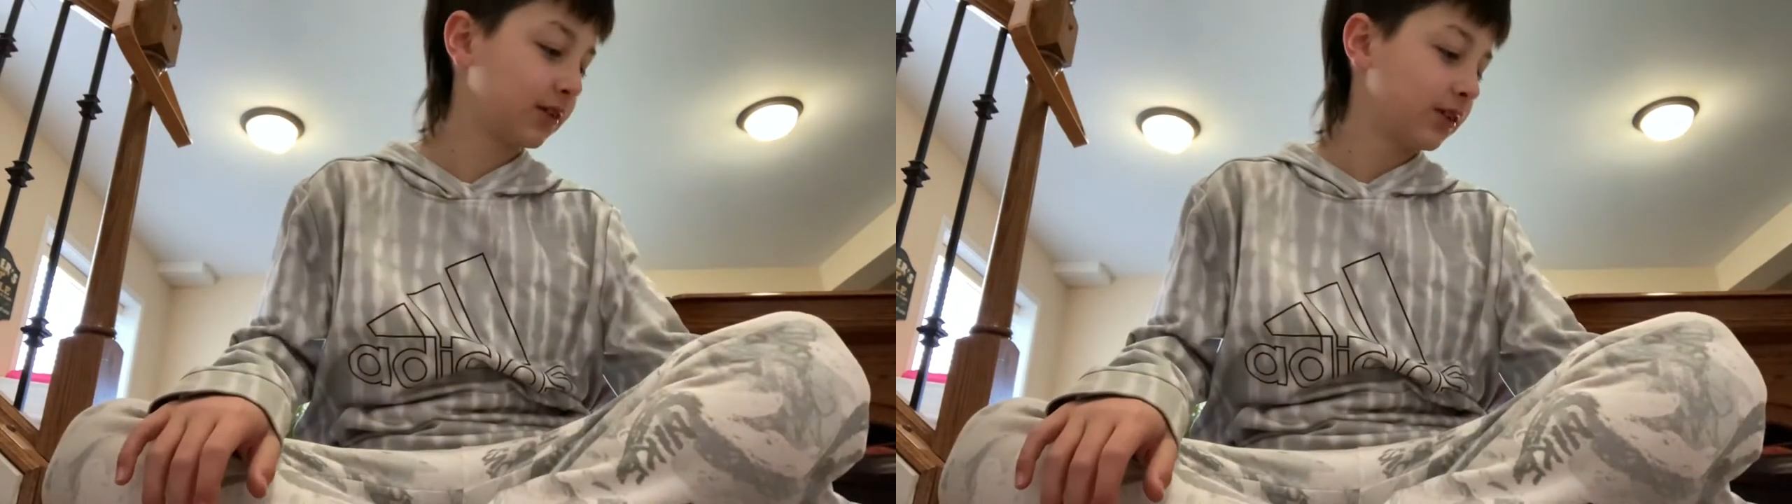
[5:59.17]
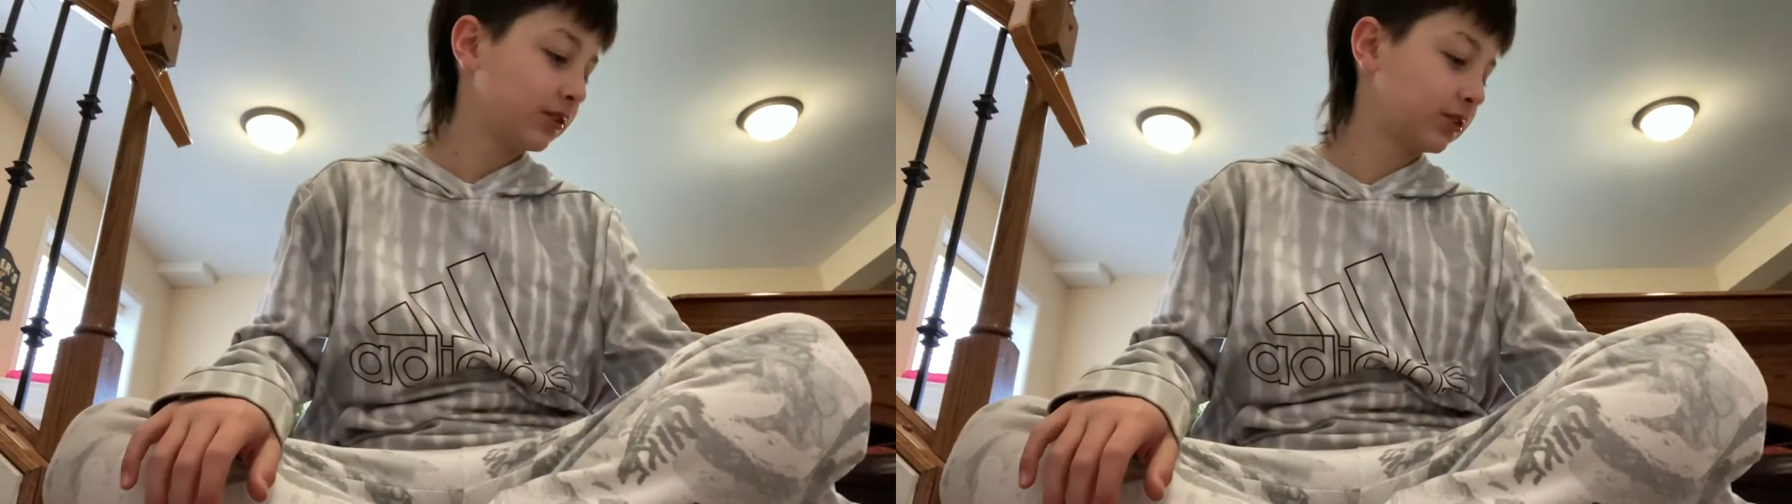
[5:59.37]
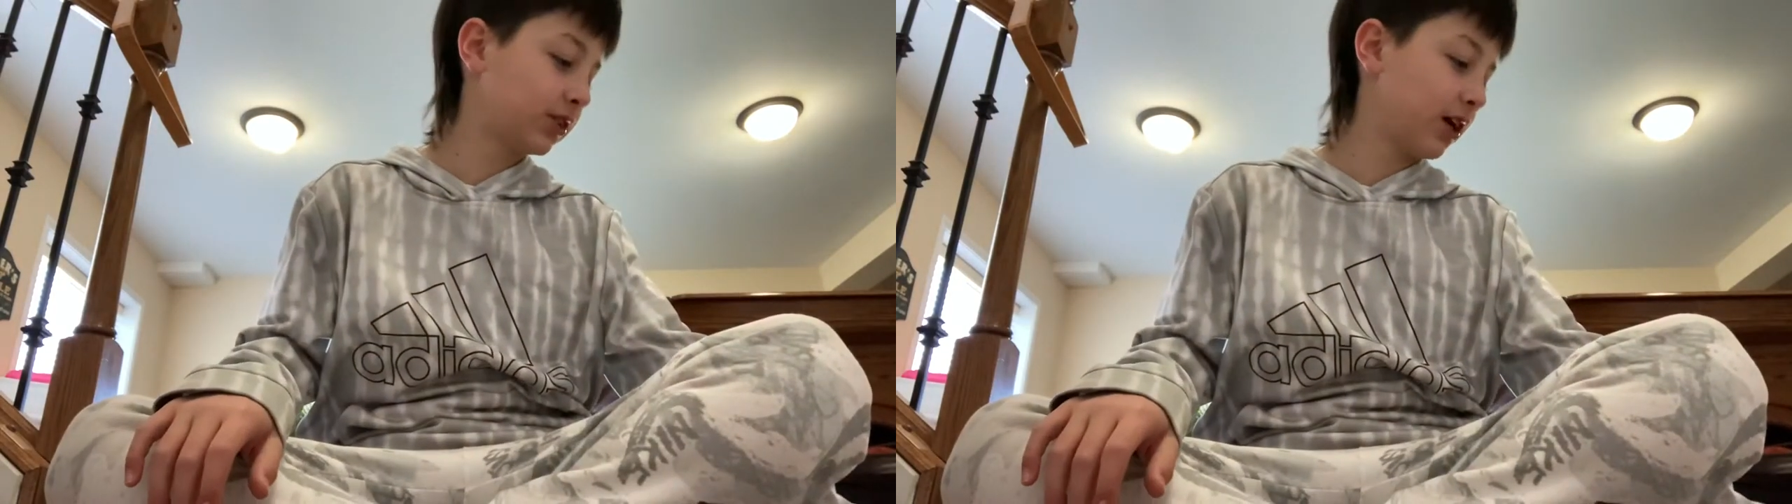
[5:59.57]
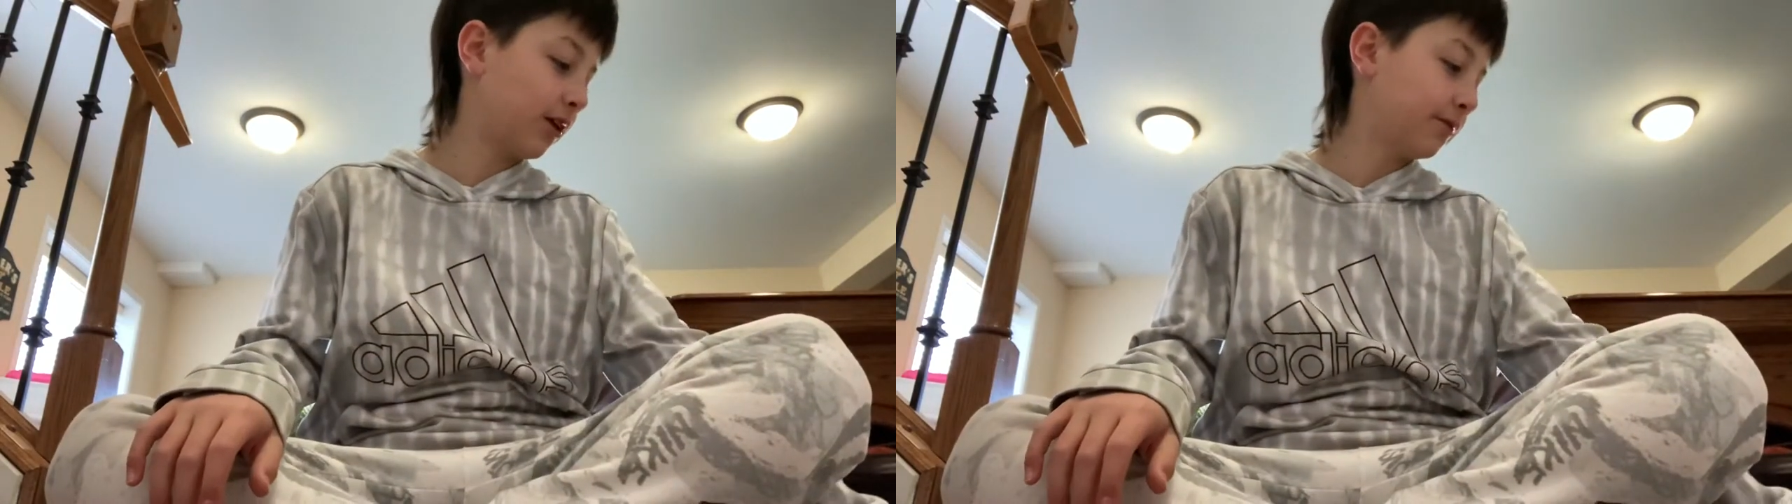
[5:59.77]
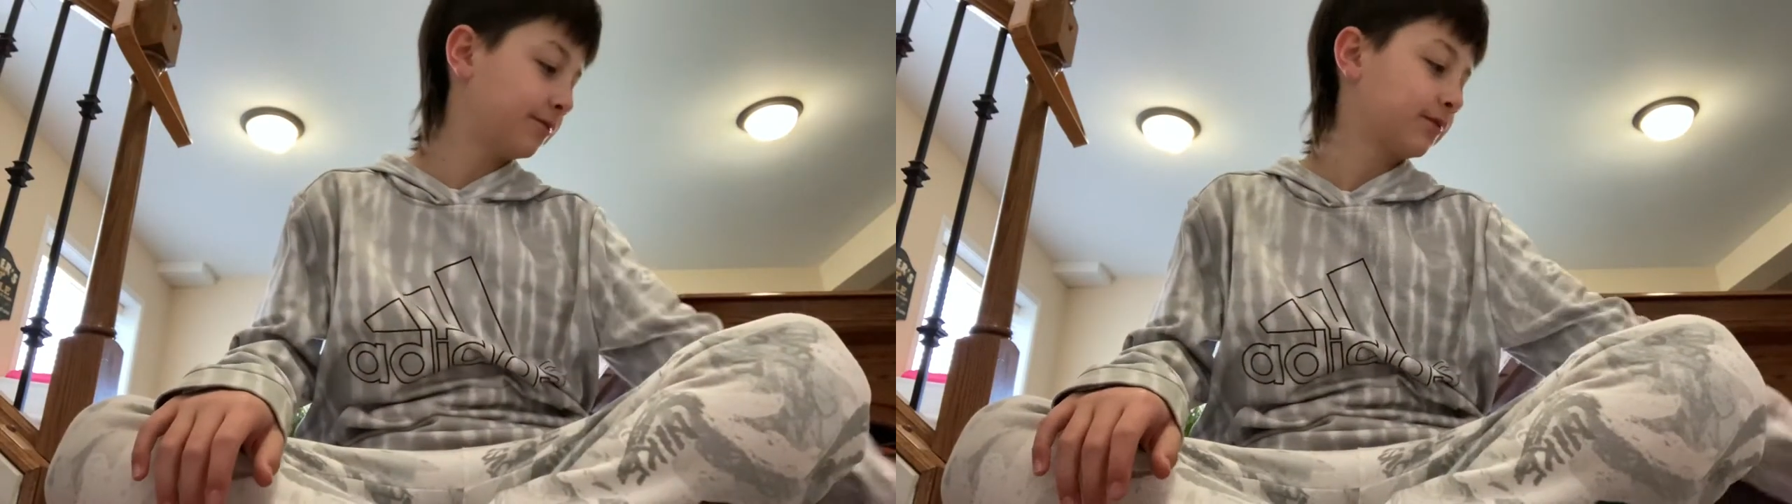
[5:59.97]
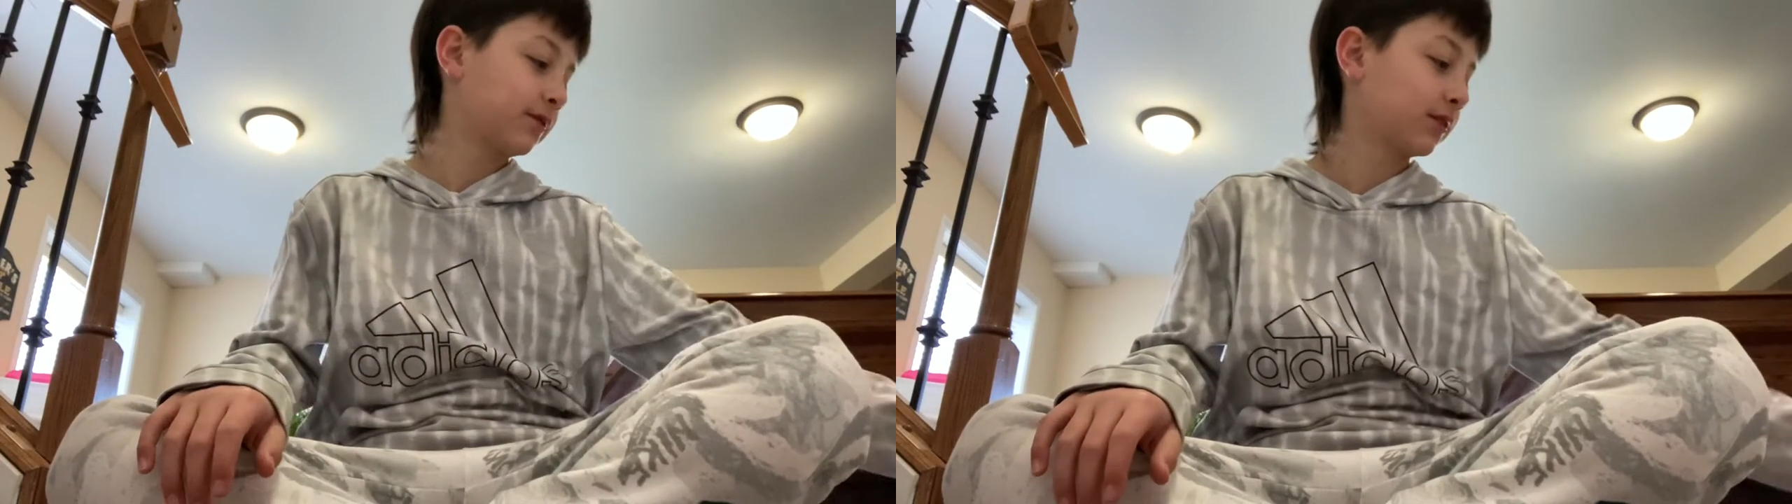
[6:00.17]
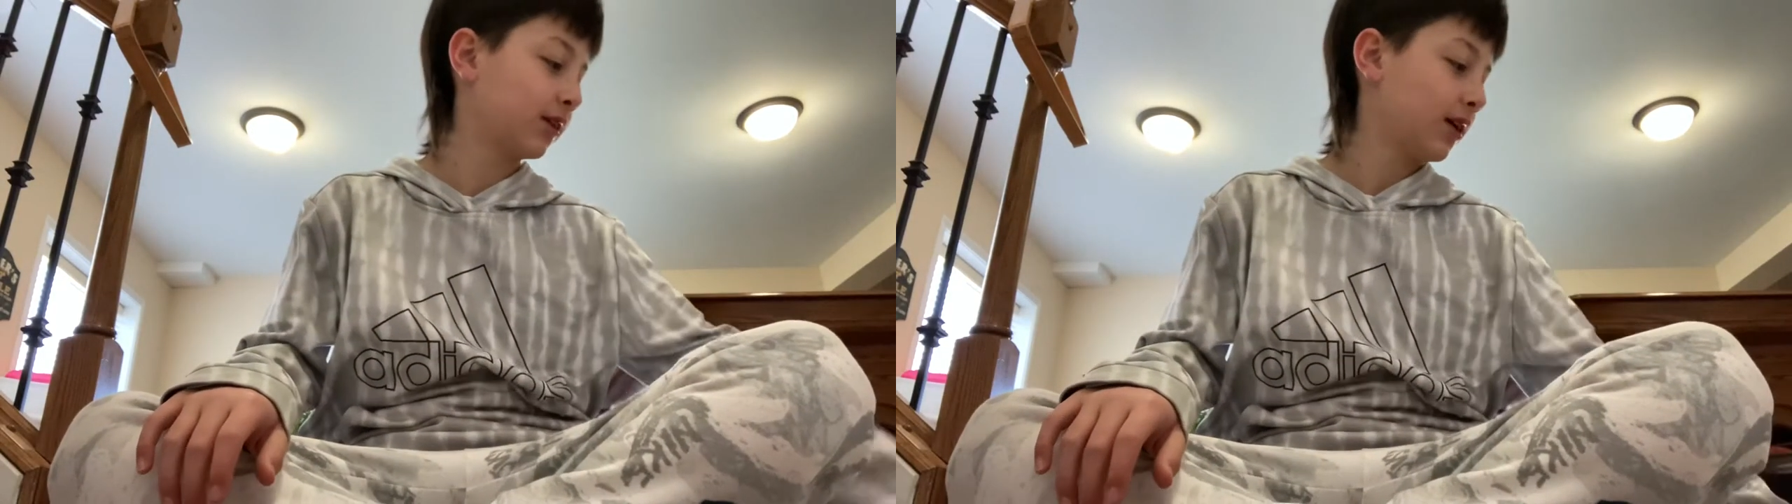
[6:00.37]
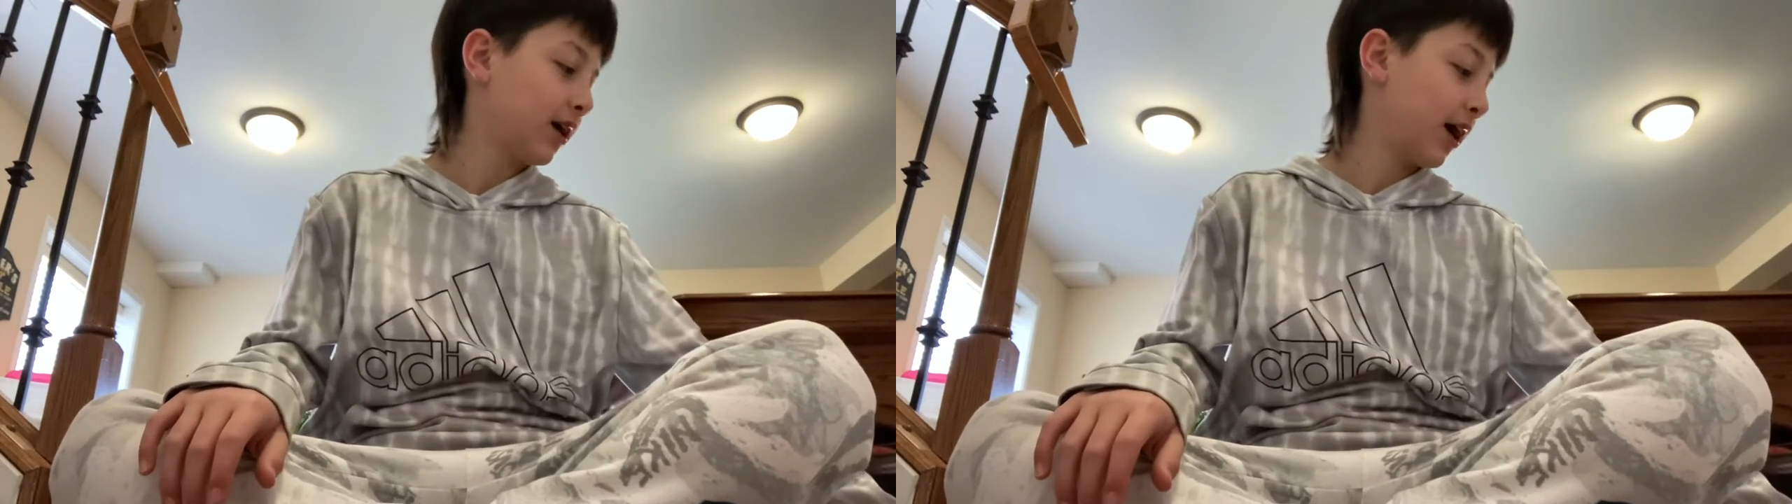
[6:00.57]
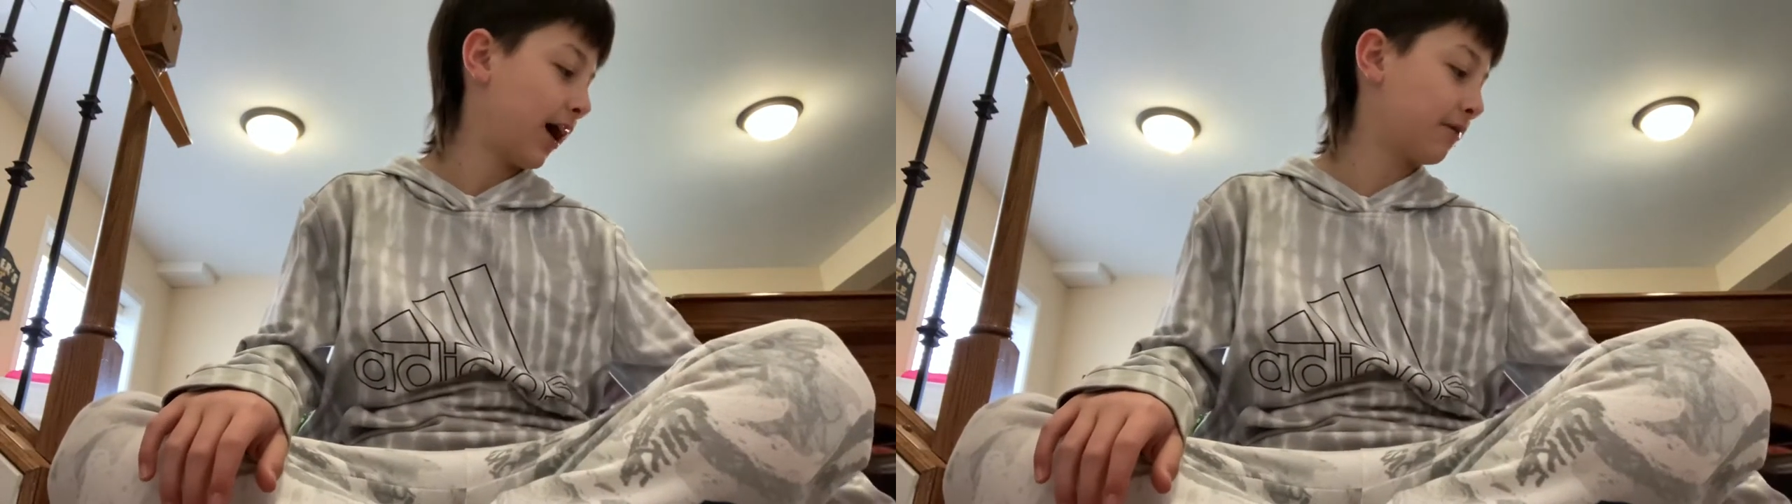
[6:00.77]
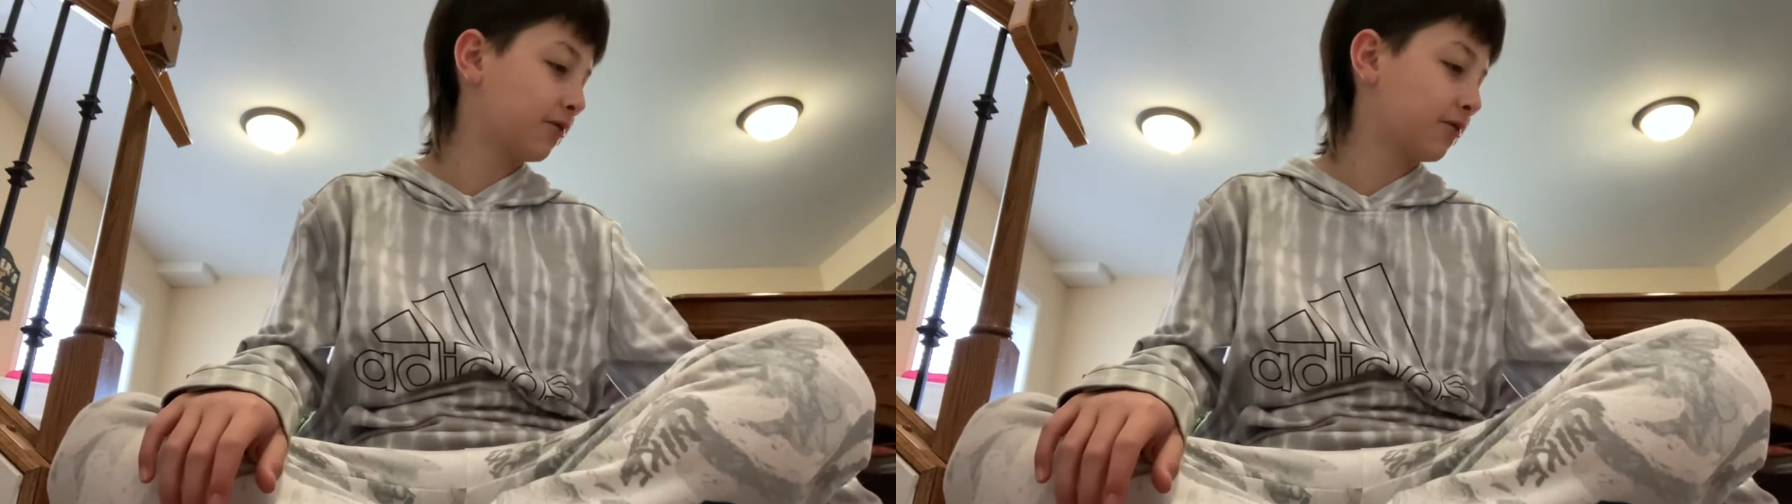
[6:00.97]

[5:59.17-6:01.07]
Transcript: So, I'm